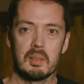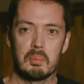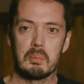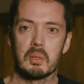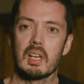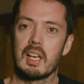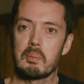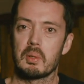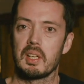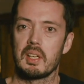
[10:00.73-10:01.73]
people
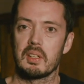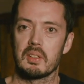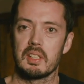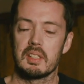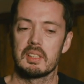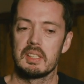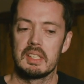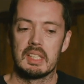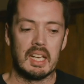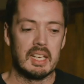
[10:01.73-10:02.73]
collaborating on it.
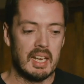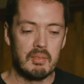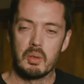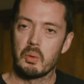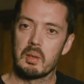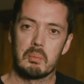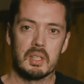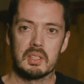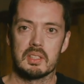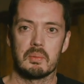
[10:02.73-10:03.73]
And everyone
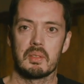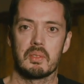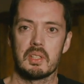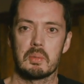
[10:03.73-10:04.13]
brings something very